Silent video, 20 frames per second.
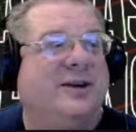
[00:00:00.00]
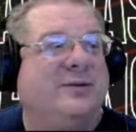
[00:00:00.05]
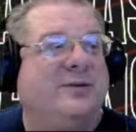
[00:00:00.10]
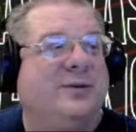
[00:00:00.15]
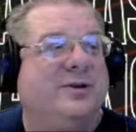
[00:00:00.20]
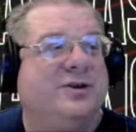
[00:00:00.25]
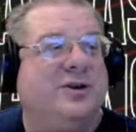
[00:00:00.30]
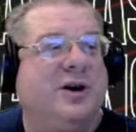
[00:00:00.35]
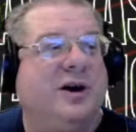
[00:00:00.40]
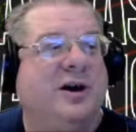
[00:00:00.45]

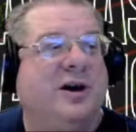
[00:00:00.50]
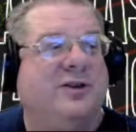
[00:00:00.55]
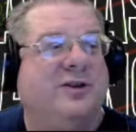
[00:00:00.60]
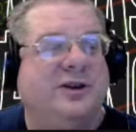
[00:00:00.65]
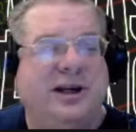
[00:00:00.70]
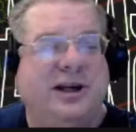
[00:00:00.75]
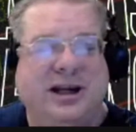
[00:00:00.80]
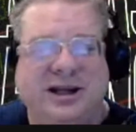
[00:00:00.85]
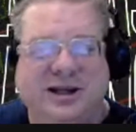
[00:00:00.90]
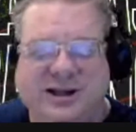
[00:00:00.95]
Charles
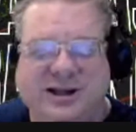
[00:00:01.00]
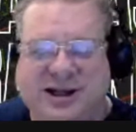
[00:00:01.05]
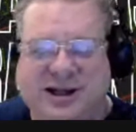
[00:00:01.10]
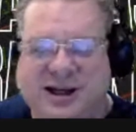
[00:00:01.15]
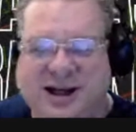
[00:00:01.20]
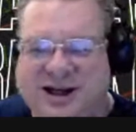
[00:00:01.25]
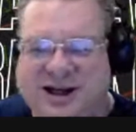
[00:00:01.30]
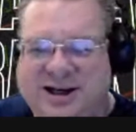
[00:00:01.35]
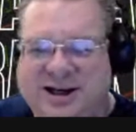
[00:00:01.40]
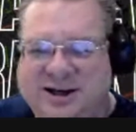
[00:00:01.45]

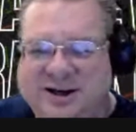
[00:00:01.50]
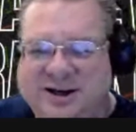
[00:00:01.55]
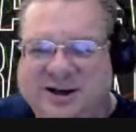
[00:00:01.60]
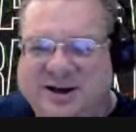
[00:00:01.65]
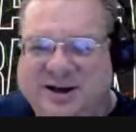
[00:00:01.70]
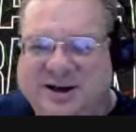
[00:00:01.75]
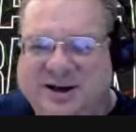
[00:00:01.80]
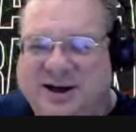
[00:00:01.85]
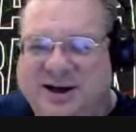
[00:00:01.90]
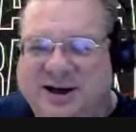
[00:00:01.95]
E.T.
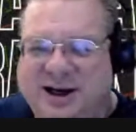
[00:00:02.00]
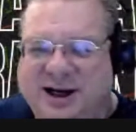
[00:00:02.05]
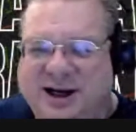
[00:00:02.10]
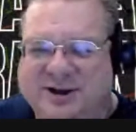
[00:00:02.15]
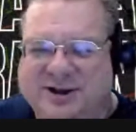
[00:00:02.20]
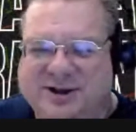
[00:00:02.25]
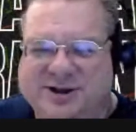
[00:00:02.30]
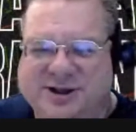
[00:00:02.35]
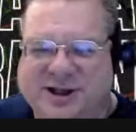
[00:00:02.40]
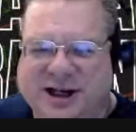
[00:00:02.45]

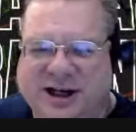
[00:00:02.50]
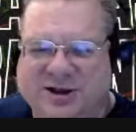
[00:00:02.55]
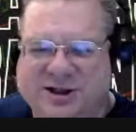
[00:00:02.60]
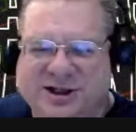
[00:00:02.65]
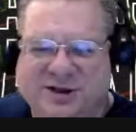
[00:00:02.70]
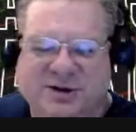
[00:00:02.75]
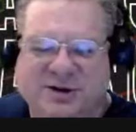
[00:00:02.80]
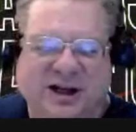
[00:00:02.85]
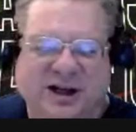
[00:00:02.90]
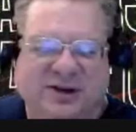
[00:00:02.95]
This is Energy
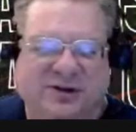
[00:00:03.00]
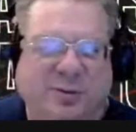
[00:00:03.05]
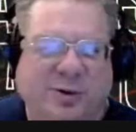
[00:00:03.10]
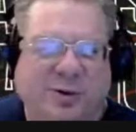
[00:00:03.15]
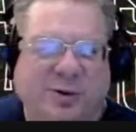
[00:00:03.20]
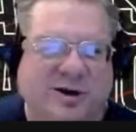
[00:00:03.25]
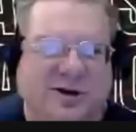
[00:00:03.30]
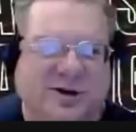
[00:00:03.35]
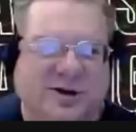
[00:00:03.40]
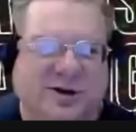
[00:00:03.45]
Transfer
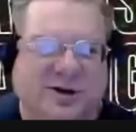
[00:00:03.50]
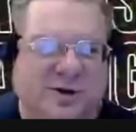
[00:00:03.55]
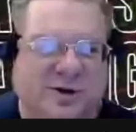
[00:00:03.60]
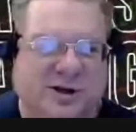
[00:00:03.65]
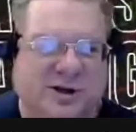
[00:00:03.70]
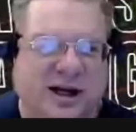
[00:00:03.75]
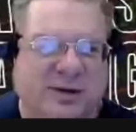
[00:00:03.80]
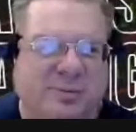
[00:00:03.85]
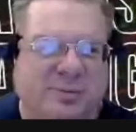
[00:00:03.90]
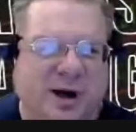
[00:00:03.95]
Partners, of course.
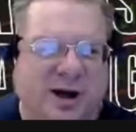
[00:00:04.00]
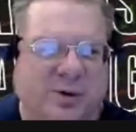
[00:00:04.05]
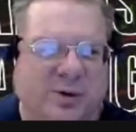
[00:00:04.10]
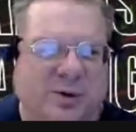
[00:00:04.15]
And by the way,